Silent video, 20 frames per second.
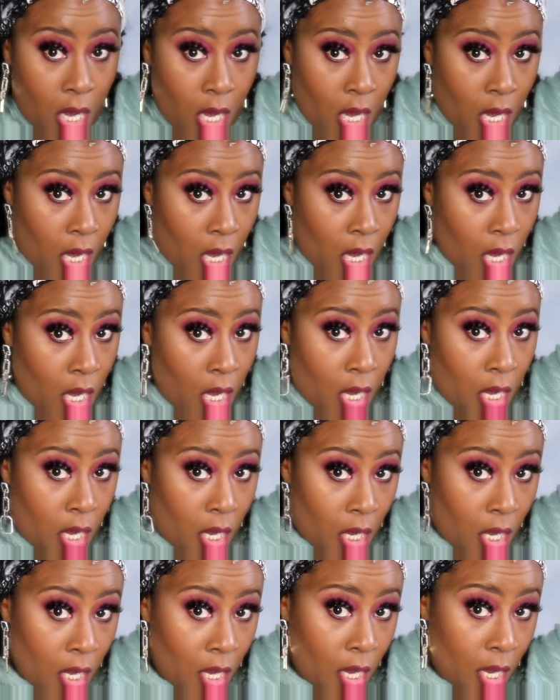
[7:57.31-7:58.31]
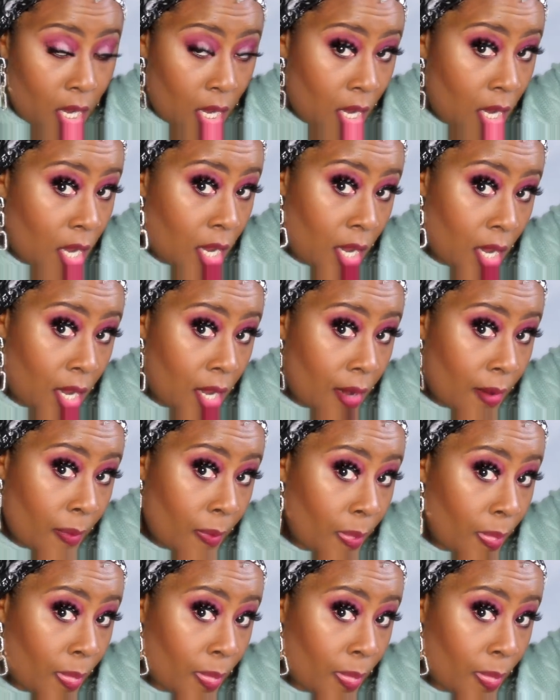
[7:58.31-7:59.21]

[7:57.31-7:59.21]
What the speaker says: (silence)